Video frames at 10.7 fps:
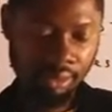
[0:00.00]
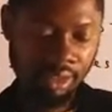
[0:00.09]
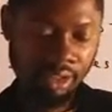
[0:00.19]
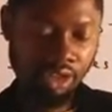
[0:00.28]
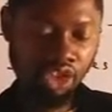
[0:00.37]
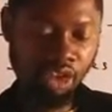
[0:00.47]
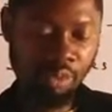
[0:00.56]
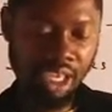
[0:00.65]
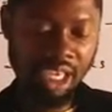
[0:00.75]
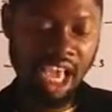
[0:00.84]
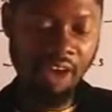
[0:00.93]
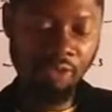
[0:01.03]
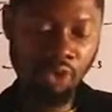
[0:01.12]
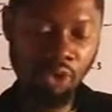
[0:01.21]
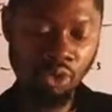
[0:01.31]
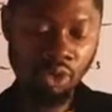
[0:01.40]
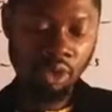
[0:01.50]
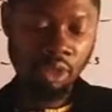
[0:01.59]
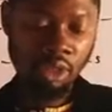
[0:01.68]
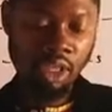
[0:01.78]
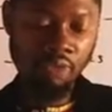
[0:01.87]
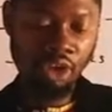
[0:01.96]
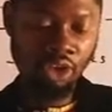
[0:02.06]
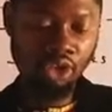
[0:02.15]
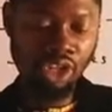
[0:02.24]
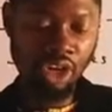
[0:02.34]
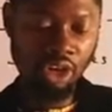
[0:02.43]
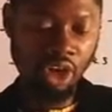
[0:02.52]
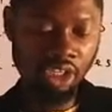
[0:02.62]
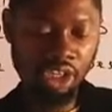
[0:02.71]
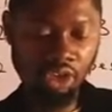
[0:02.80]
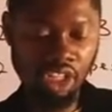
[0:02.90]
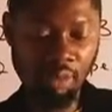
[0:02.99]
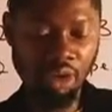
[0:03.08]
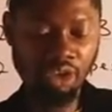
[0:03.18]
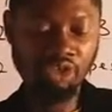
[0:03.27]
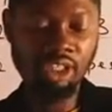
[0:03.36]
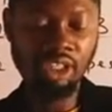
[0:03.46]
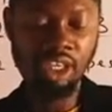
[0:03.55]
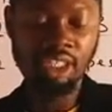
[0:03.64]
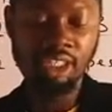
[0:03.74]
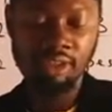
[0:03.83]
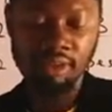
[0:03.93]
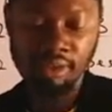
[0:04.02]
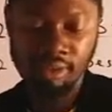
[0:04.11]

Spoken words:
You should be careful if you're doing a cutting to demonstrate this.